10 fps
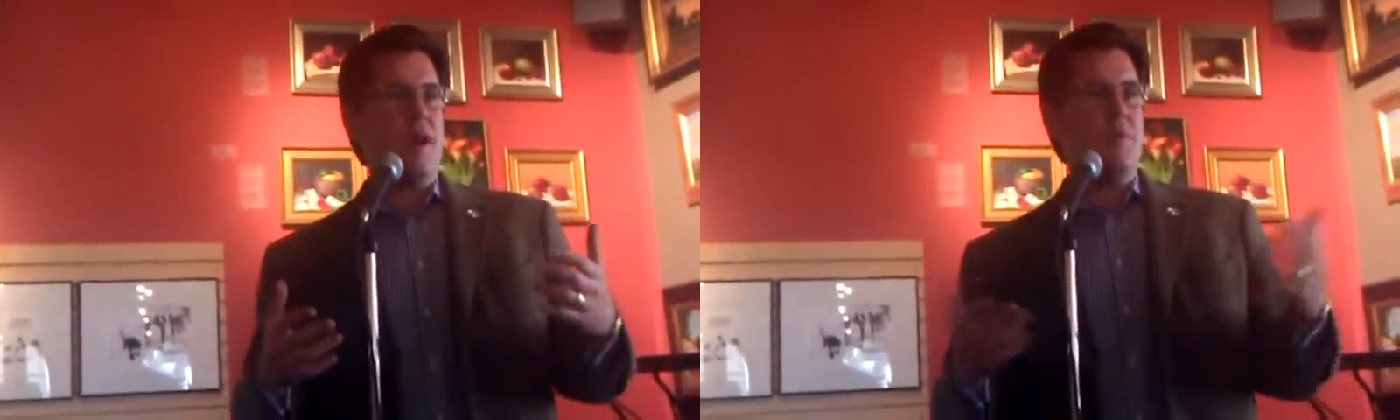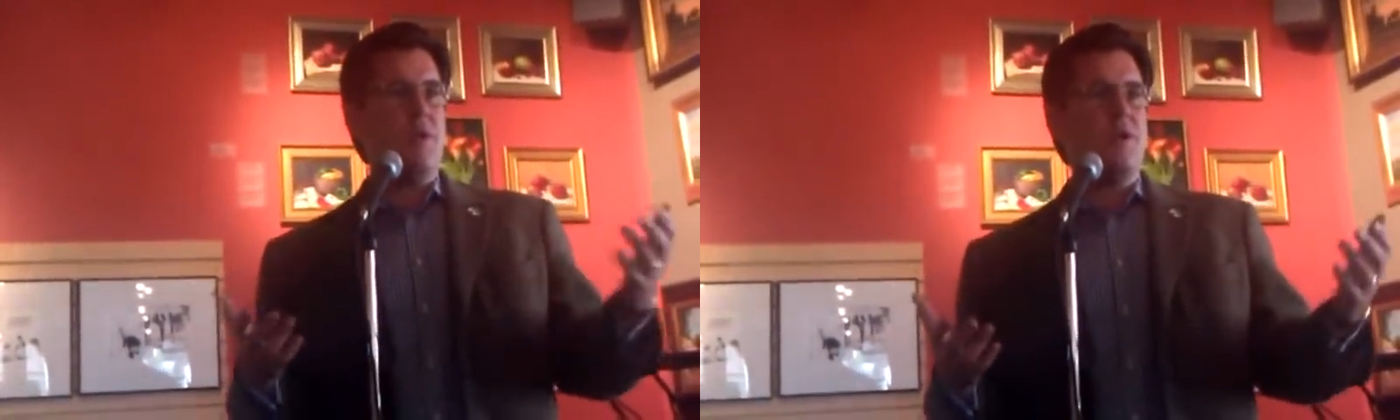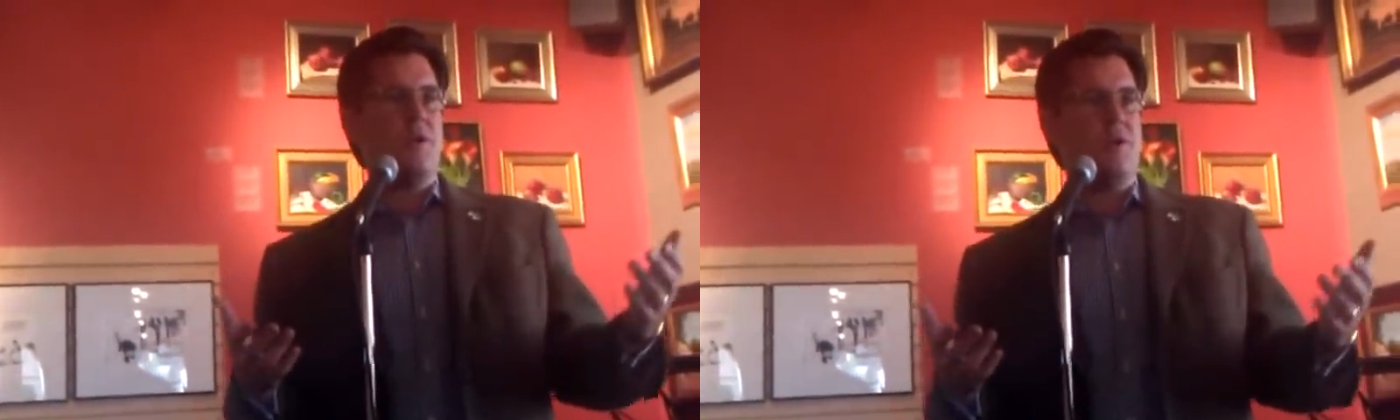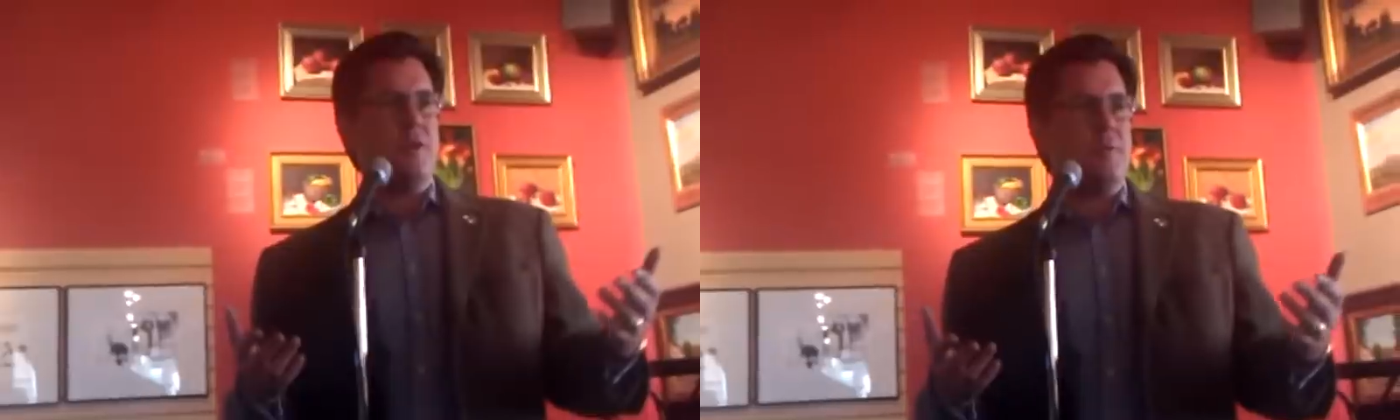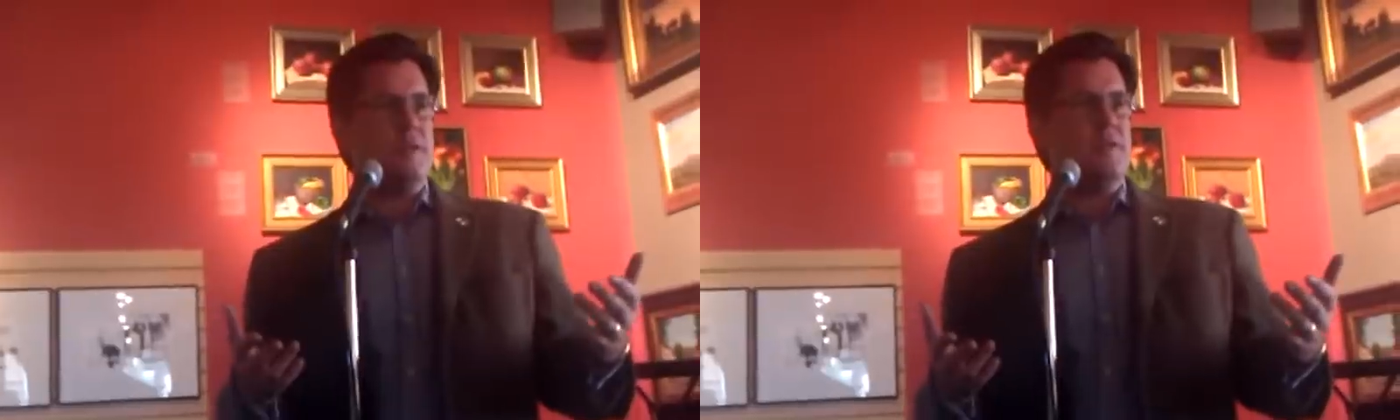I want her to
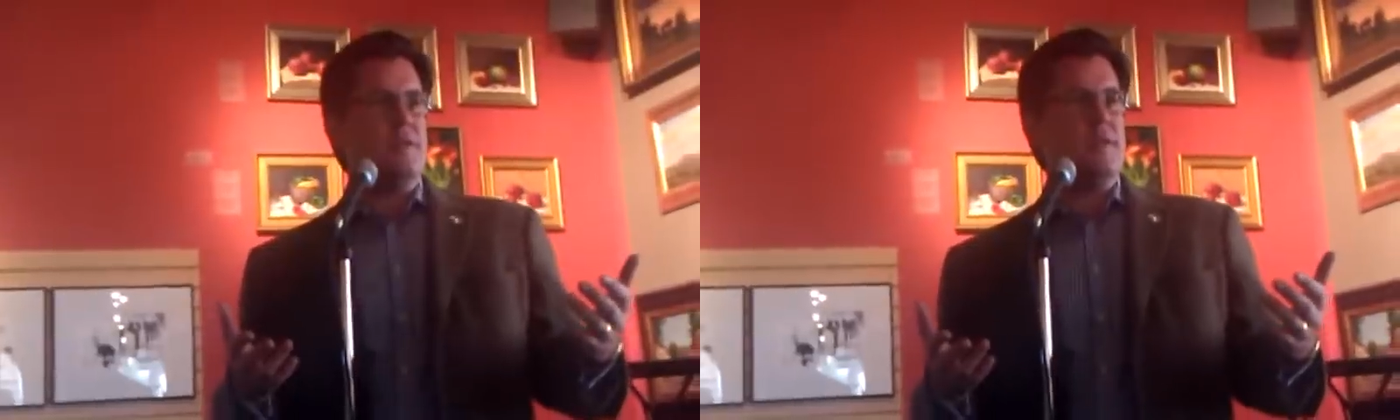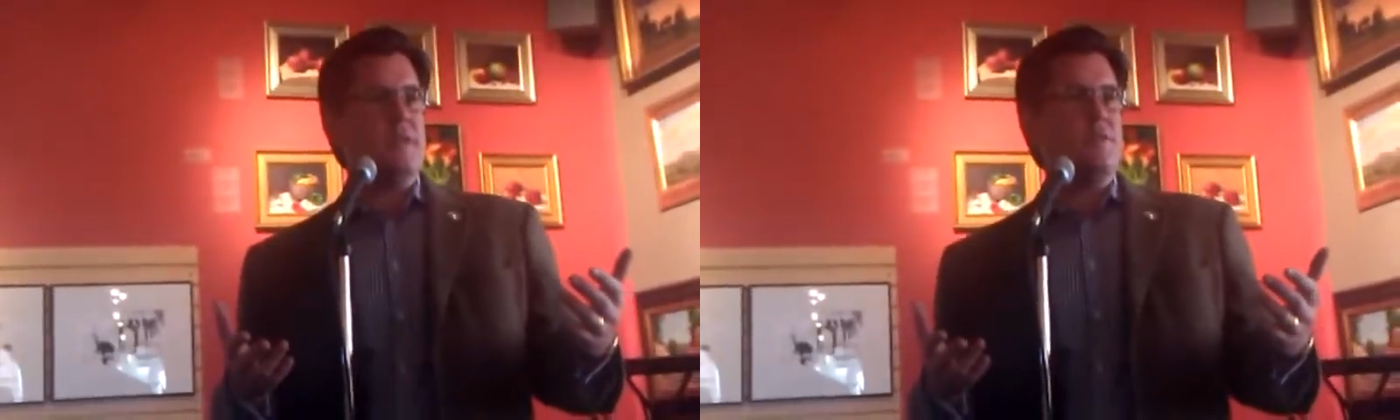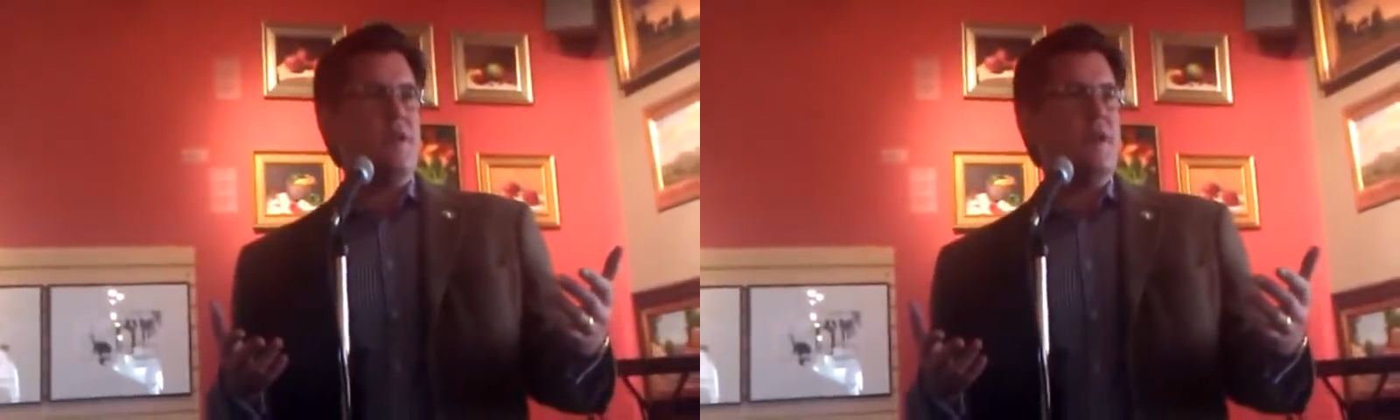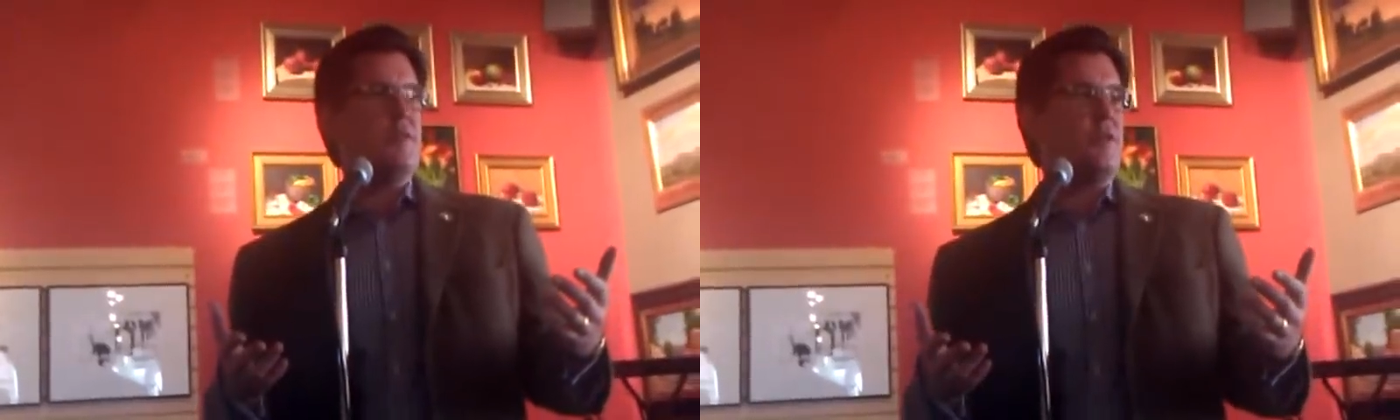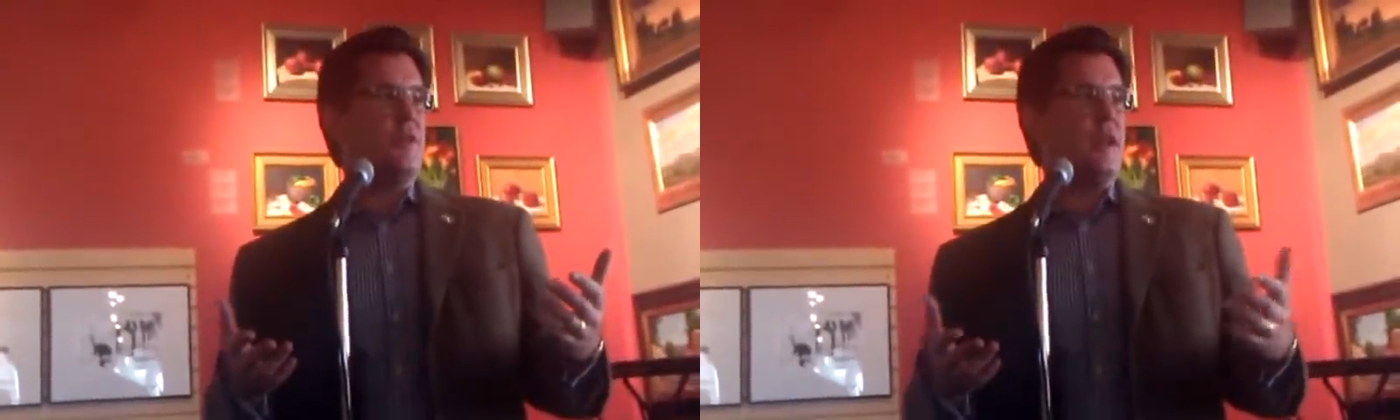be a successful
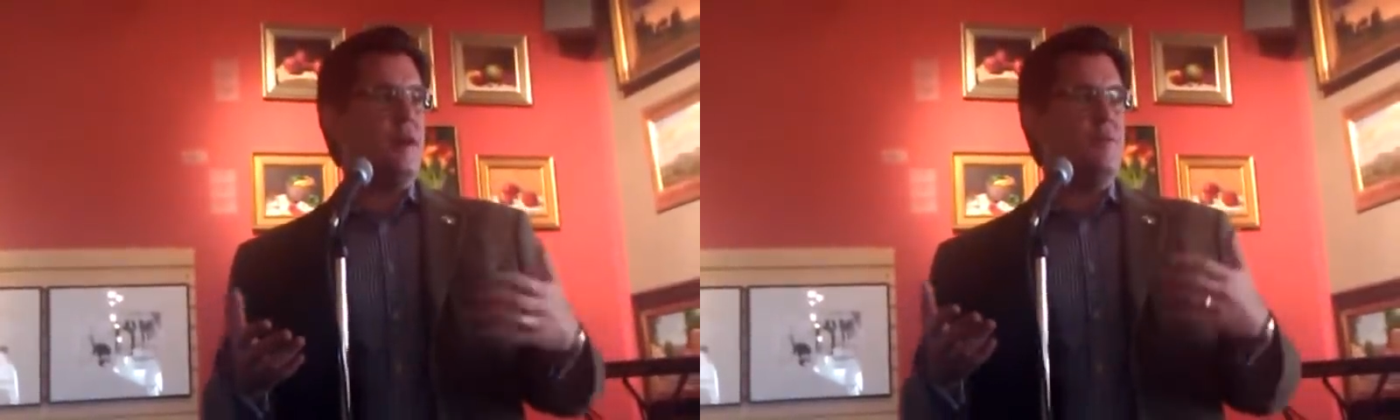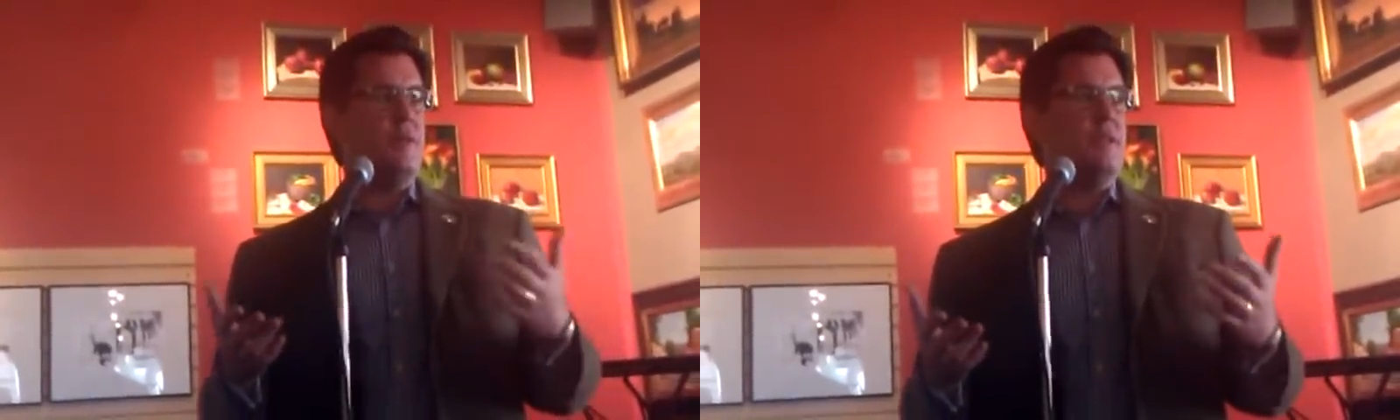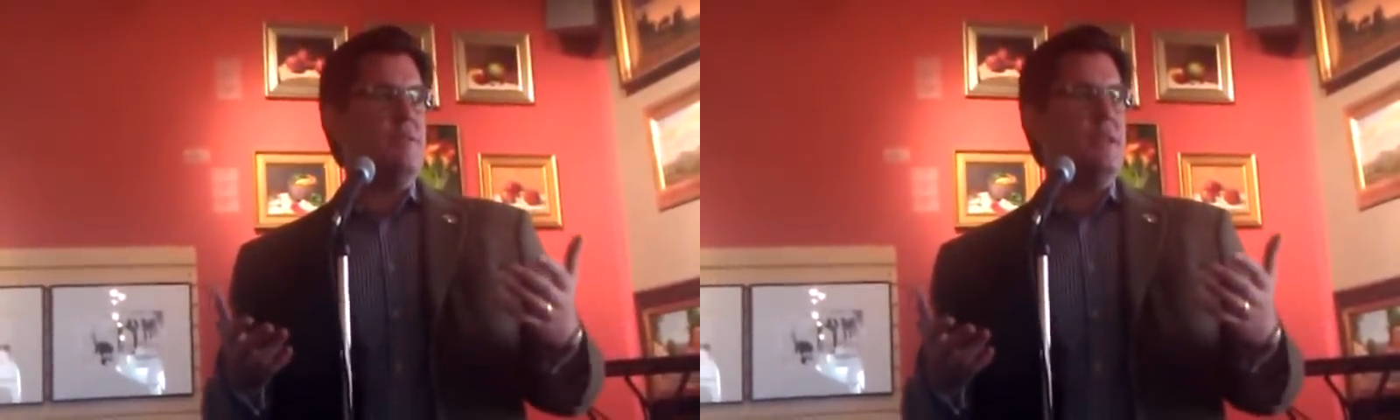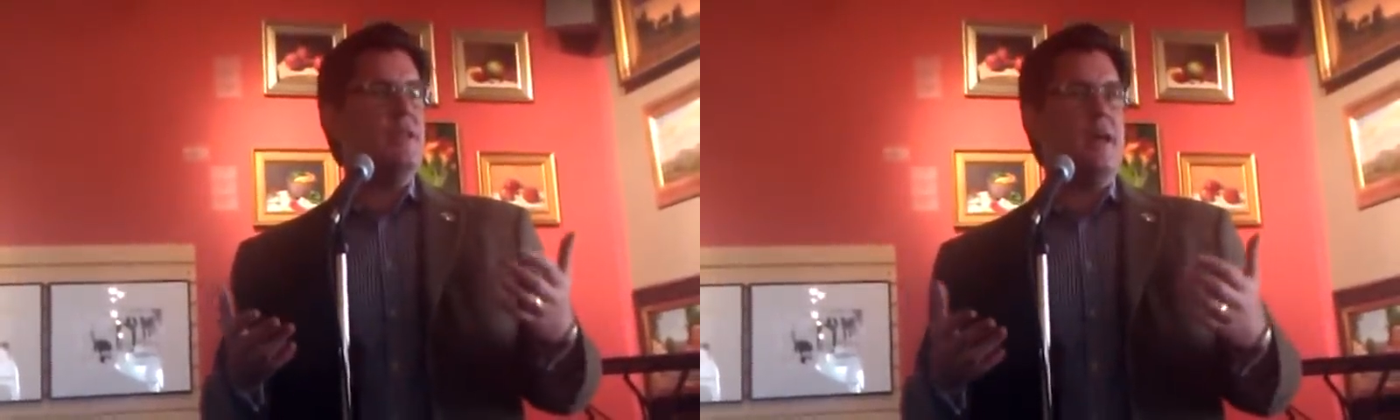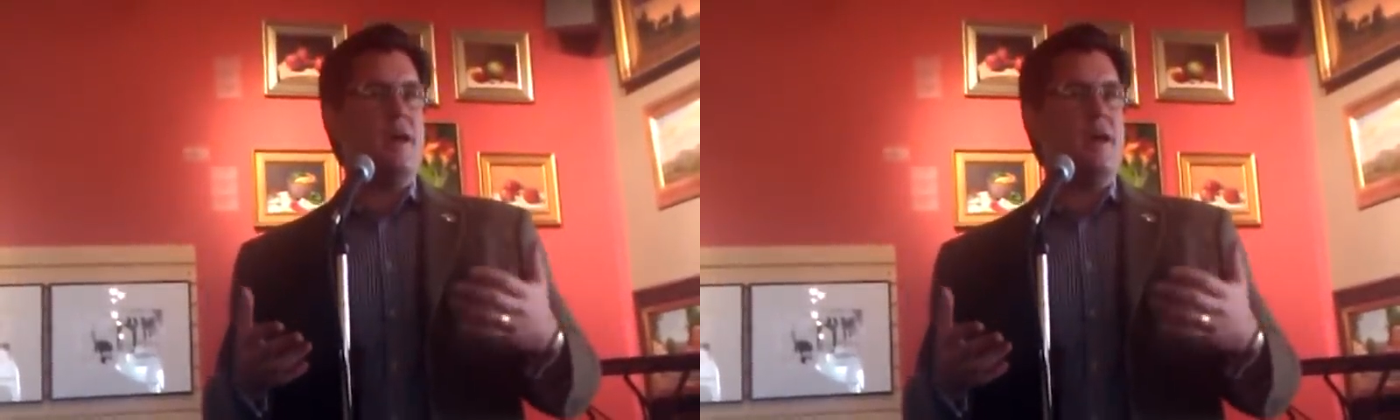governor, and I really mean that.